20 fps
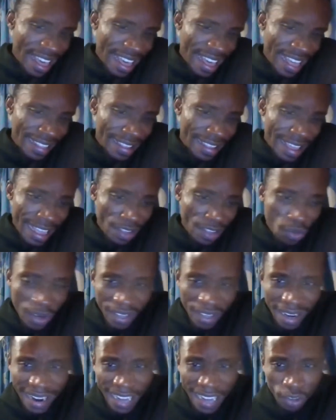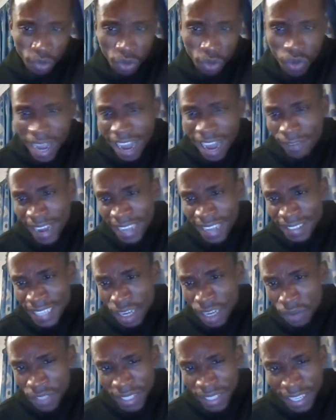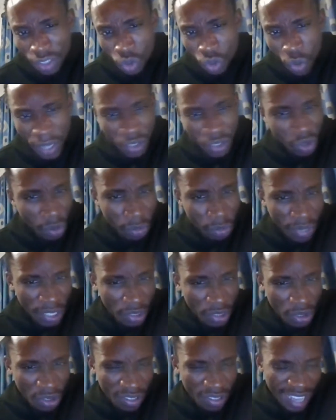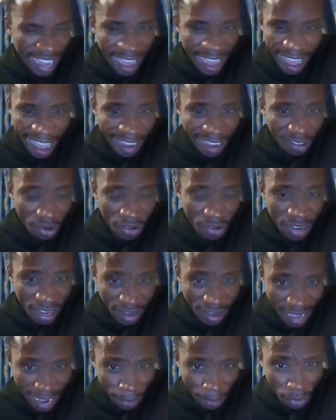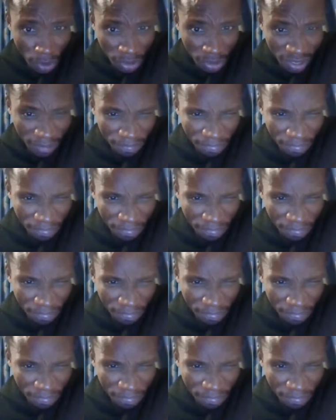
And anyways, Haratu, do you have idea of the next question, Precious? I'm not.